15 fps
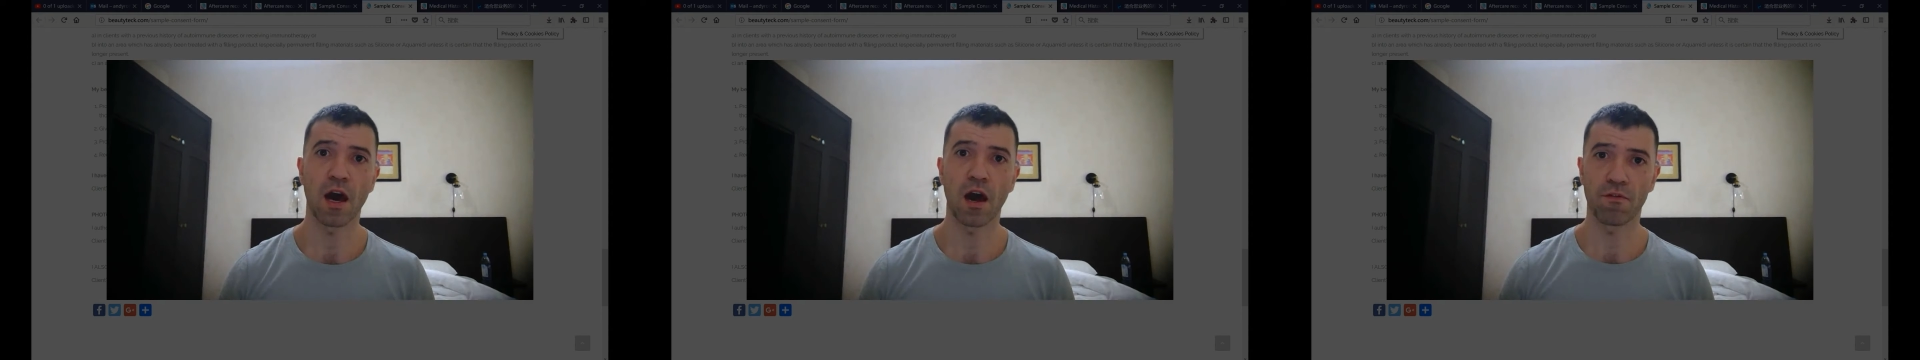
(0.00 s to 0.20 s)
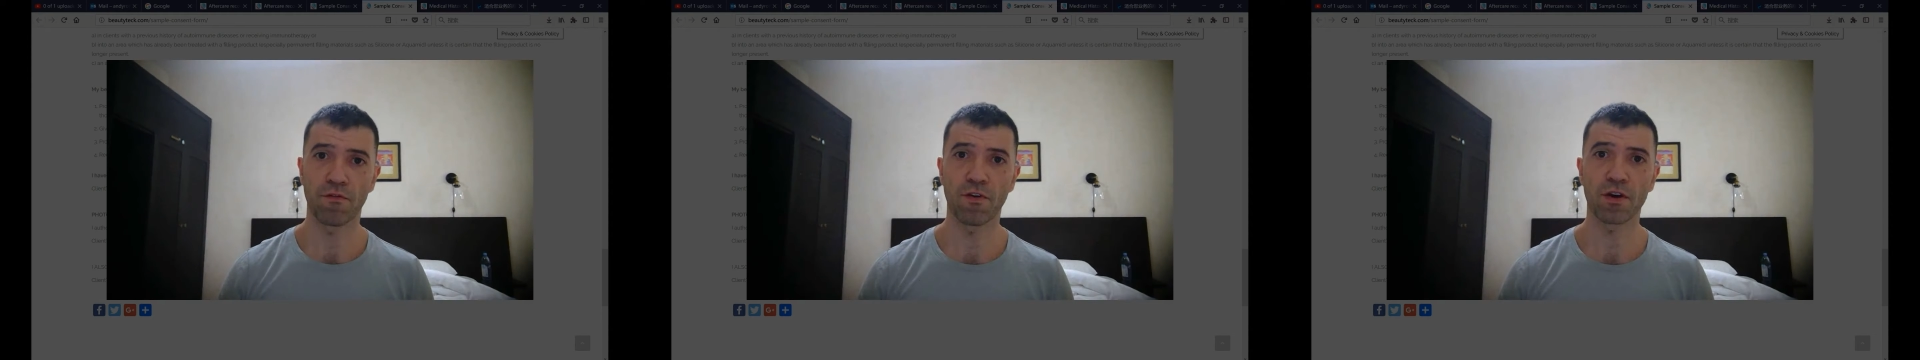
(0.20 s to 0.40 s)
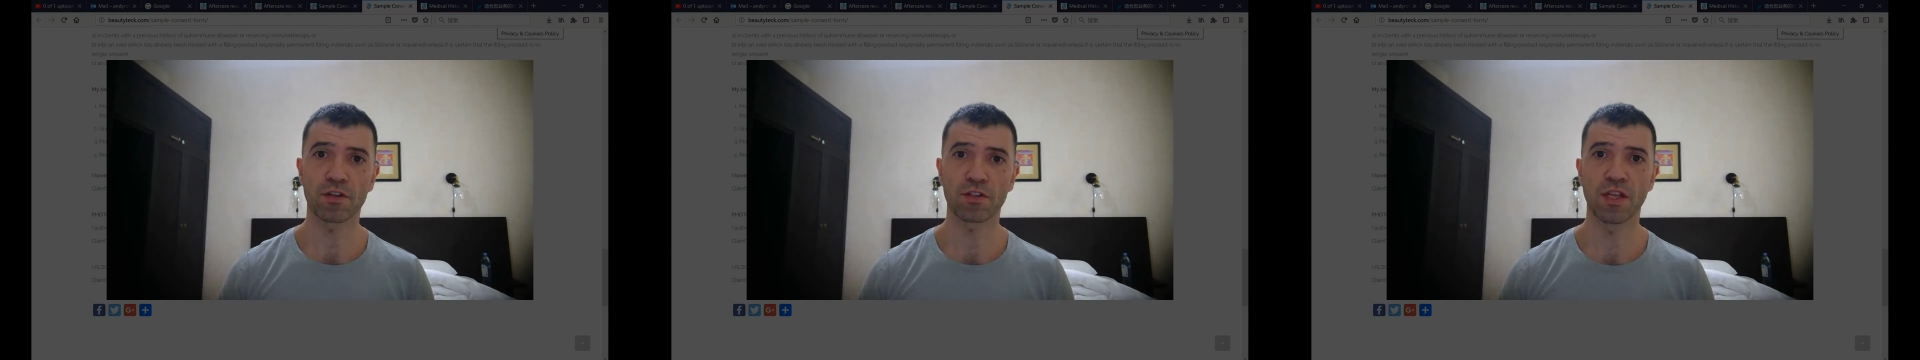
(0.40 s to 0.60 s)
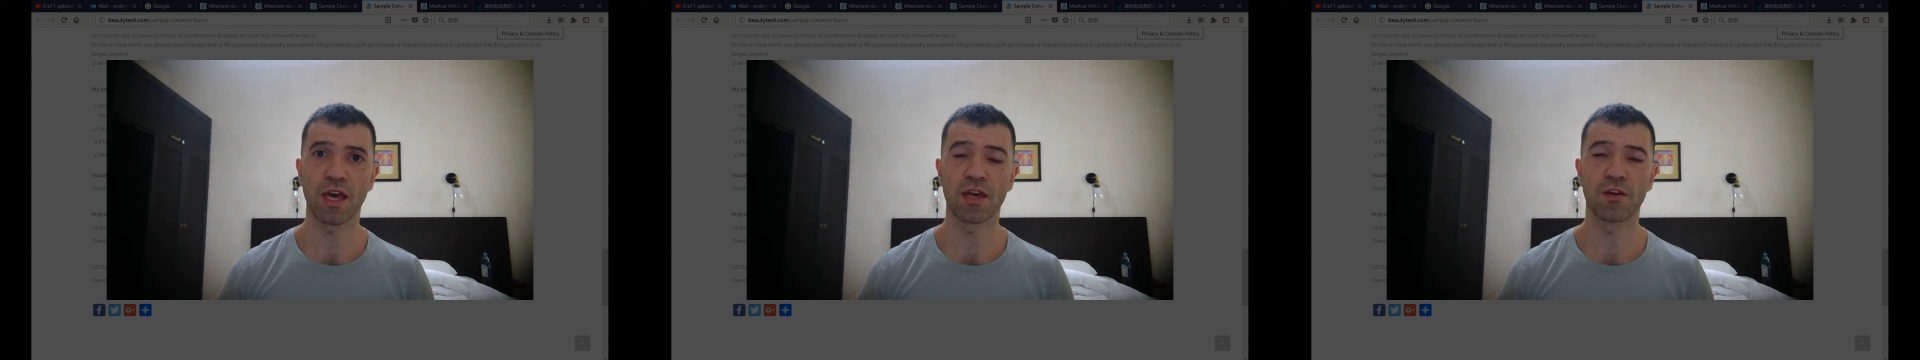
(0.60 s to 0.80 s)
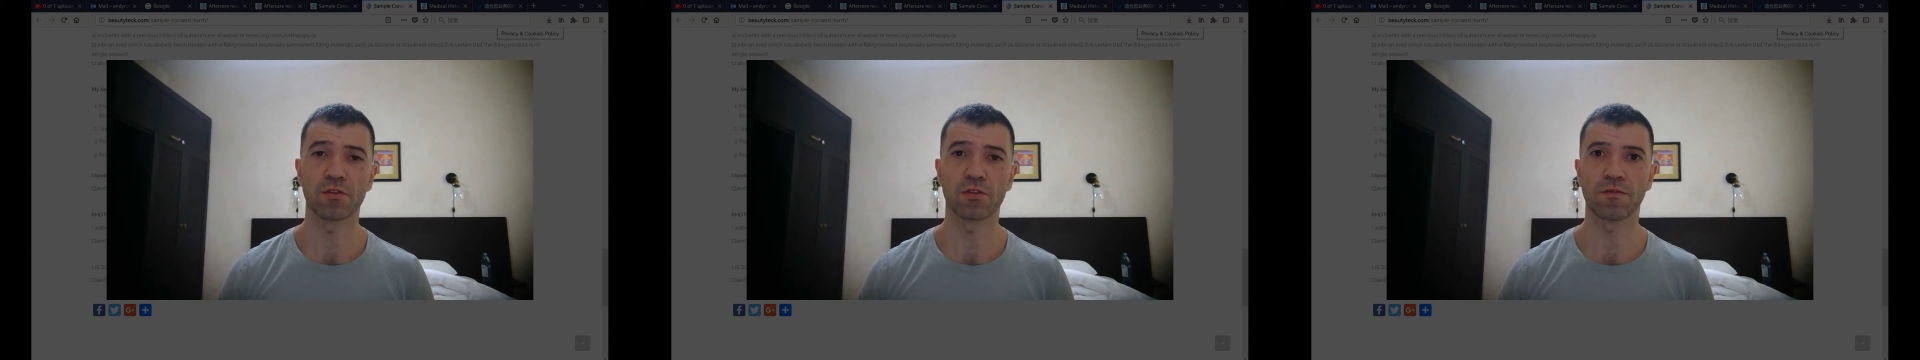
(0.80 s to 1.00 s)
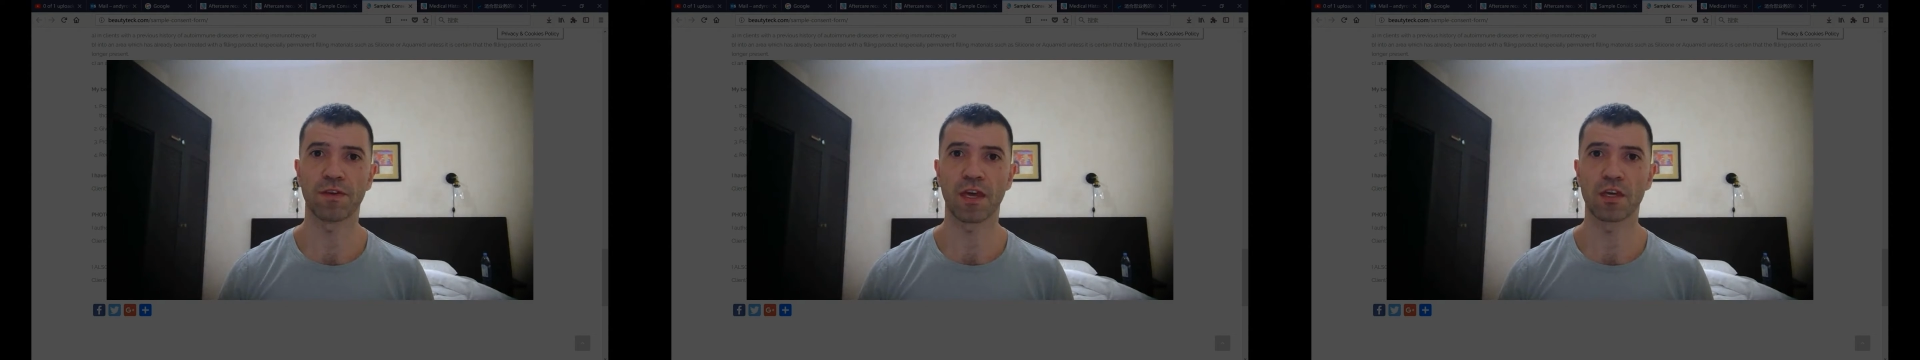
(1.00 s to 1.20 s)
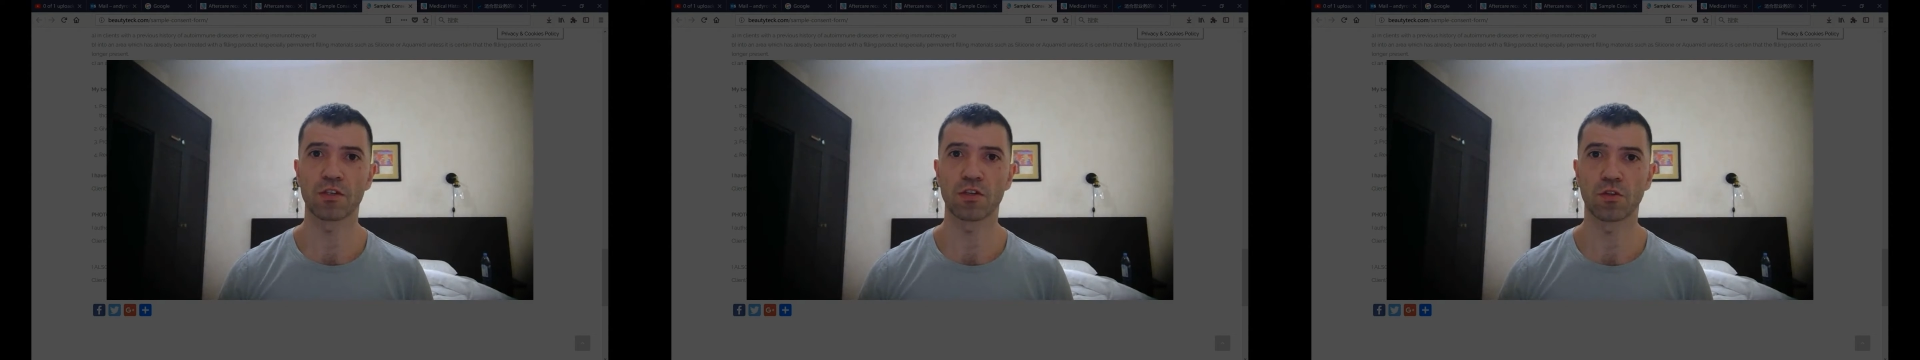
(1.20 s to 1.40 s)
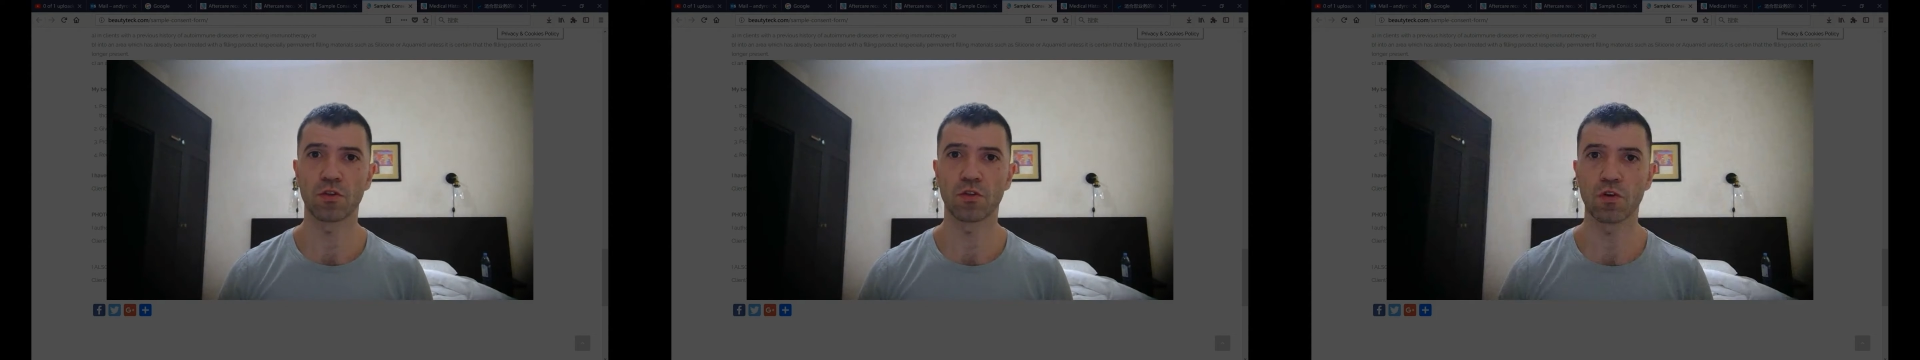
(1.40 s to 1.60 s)
a first day
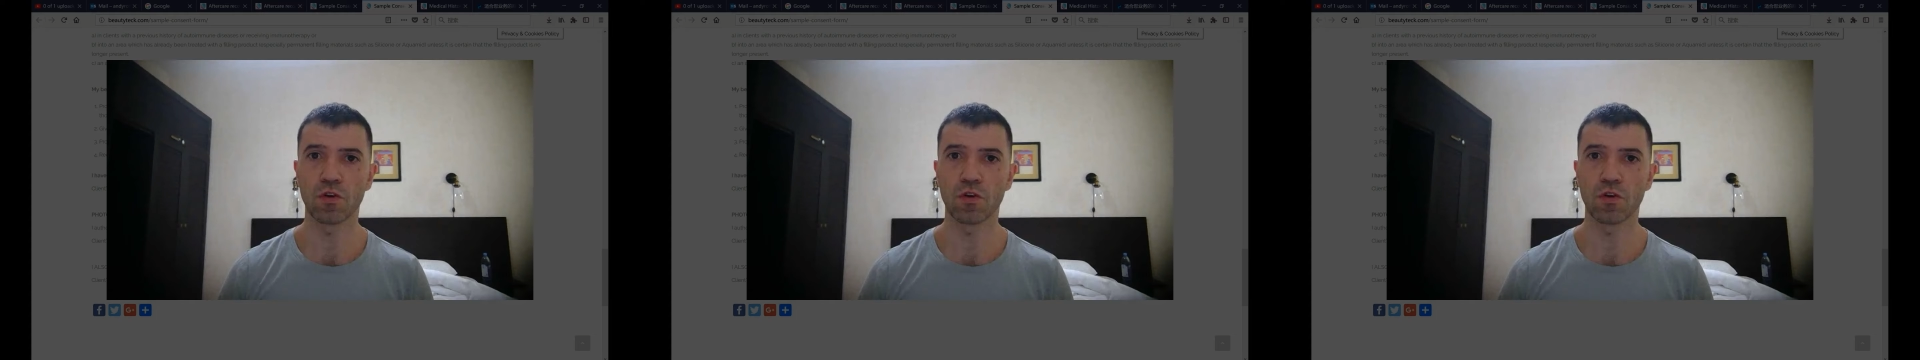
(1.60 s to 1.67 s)
notification